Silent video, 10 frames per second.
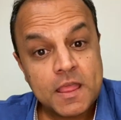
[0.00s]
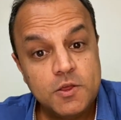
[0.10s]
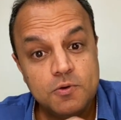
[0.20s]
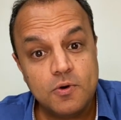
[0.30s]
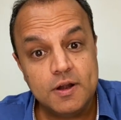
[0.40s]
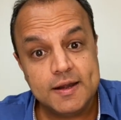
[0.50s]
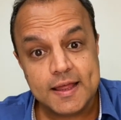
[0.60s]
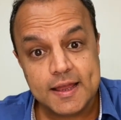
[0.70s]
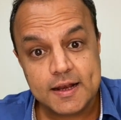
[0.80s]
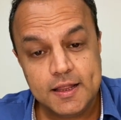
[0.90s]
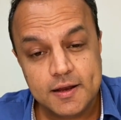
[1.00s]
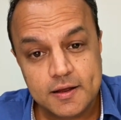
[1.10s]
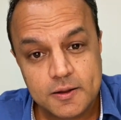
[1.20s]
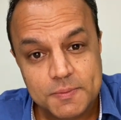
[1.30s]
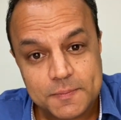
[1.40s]
You don't directly
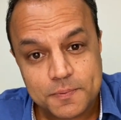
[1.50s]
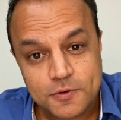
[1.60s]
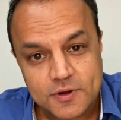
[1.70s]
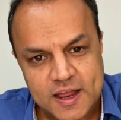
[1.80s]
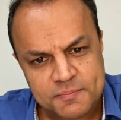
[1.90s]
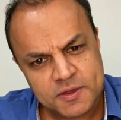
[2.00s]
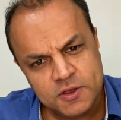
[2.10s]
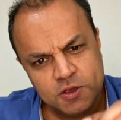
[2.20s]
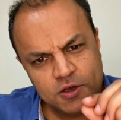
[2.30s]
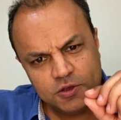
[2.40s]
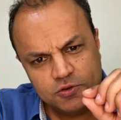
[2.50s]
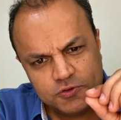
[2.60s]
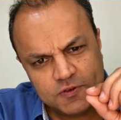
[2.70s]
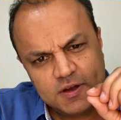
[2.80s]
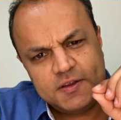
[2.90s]
learn a big program. You
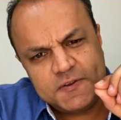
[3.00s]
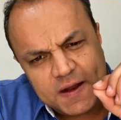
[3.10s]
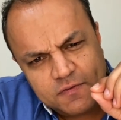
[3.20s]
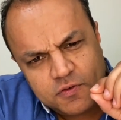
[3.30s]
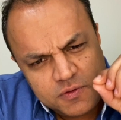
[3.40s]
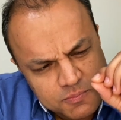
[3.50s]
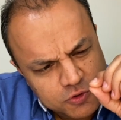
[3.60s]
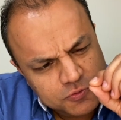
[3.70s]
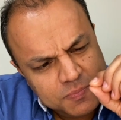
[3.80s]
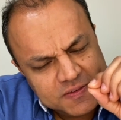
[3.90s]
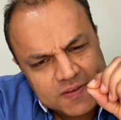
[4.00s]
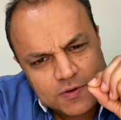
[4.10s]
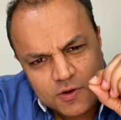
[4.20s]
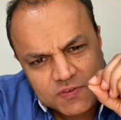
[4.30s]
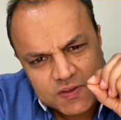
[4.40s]
start from the most
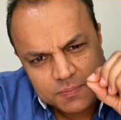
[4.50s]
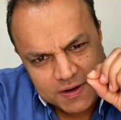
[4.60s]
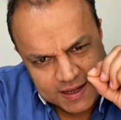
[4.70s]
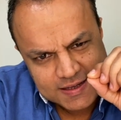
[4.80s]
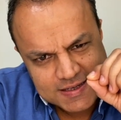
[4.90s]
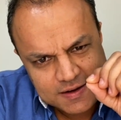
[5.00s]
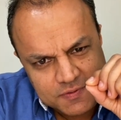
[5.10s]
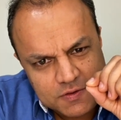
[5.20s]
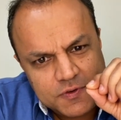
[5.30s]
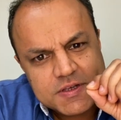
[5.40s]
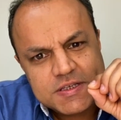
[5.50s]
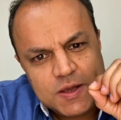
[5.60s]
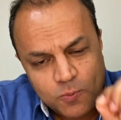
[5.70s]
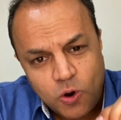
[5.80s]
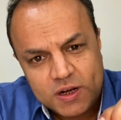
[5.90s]
basic concept. Like I said, we'll first
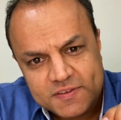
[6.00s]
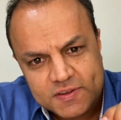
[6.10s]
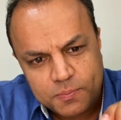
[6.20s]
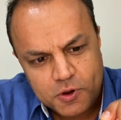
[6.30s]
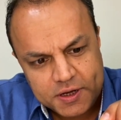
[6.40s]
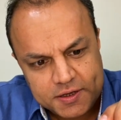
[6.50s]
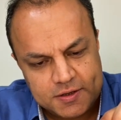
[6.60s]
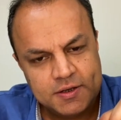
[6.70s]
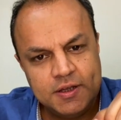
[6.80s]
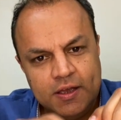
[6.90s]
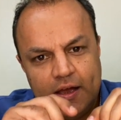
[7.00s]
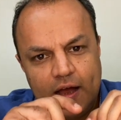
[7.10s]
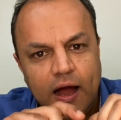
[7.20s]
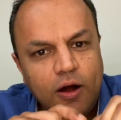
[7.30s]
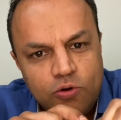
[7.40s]
see what is a pointer,
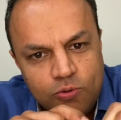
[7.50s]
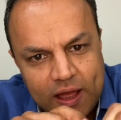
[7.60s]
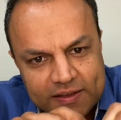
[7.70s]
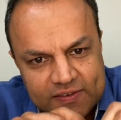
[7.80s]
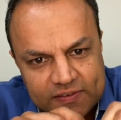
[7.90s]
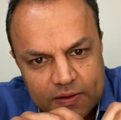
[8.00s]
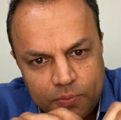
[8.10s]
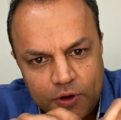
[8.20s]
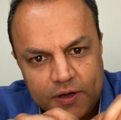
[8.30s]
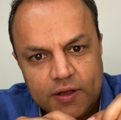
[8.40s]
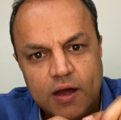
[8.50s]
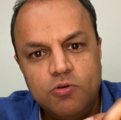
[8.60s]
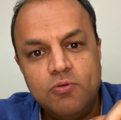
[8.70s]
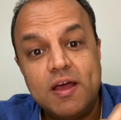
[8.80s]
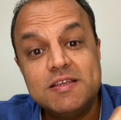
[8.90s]
how to access the pointer, how
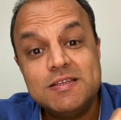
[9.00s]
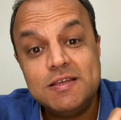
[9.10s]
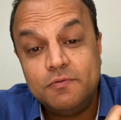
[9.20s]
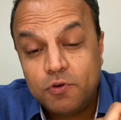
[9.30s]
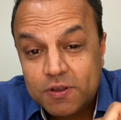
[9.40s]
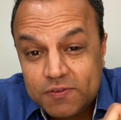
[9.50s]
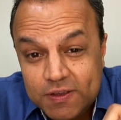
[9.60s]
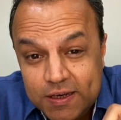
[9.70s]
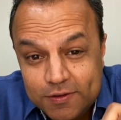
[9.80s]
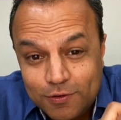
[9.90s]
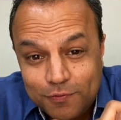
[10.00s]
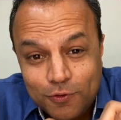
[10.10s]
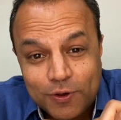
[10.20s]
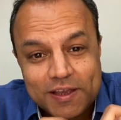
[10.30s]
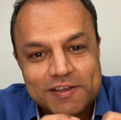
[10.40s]
to access it for a series of
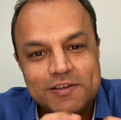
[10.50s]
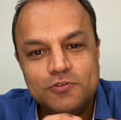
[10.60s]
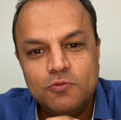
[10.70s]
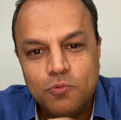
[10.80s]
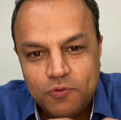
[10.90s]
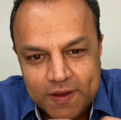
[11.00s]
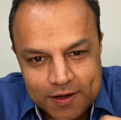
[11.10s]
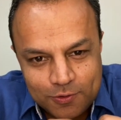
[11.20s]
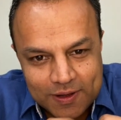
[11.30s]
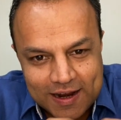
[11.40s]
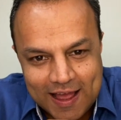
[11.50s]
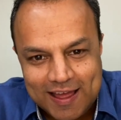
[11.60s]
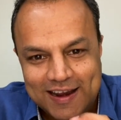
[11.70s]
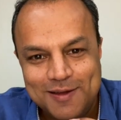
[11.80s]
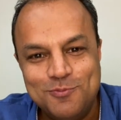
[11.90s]
locations, moving into an
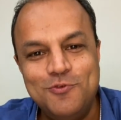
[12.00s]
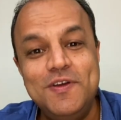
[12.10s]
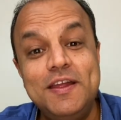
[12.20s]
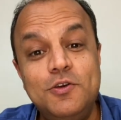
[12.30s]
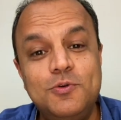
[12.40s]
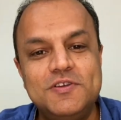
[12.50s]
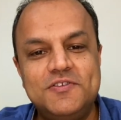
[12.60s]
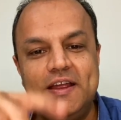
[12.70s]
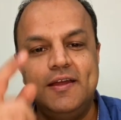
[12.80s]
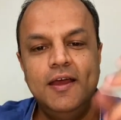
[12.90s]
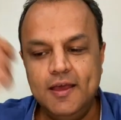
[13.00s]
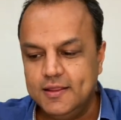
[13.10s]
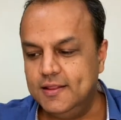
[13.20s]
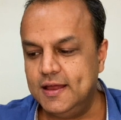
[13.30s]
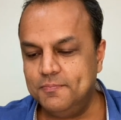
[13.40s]
array, moving into a string,
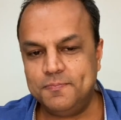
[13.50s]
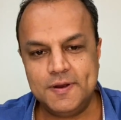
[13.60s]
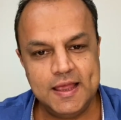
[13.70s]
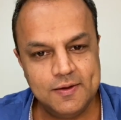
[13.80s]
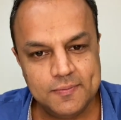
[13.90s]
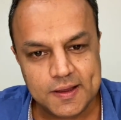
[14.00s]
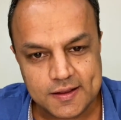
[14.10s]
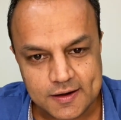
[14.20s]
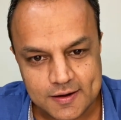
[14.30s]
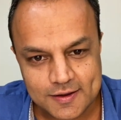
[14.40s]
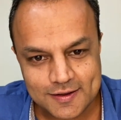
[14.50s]
then playing with it.